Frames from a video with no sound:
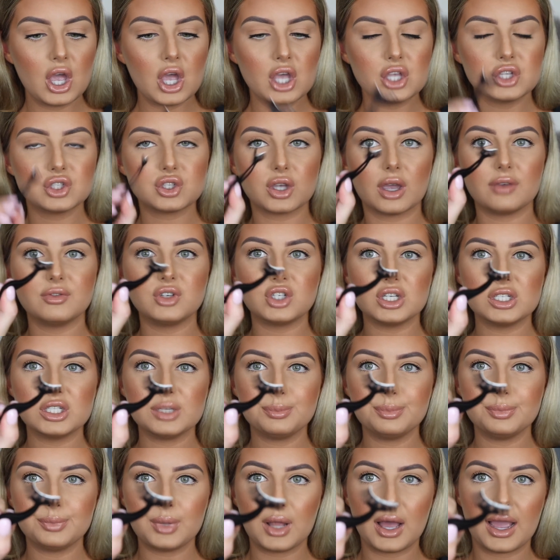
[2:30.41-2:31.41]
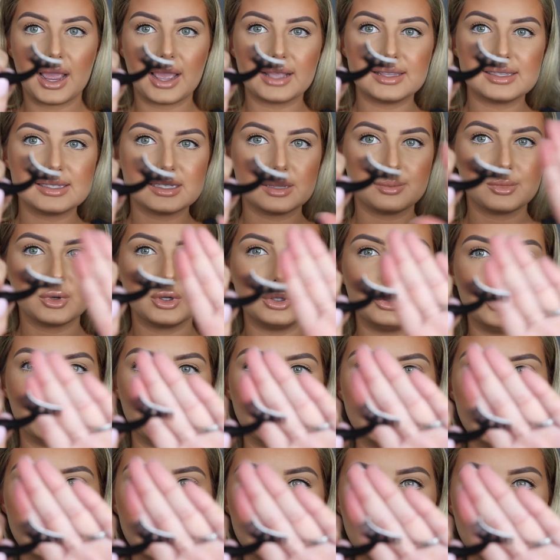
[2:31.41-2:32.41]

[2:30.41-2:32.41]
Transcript: So I've just applied some glue,